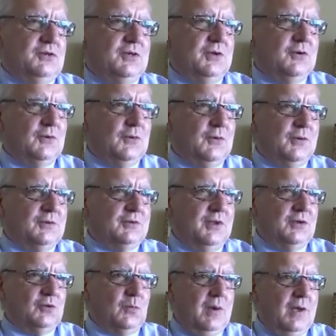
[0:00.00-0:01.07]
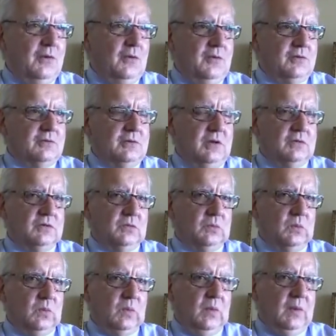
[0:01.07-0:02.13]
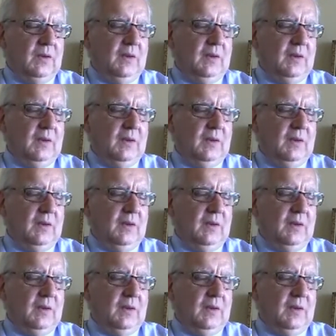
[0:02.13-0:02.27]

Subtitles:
0 or a stage 1 or a stage 2.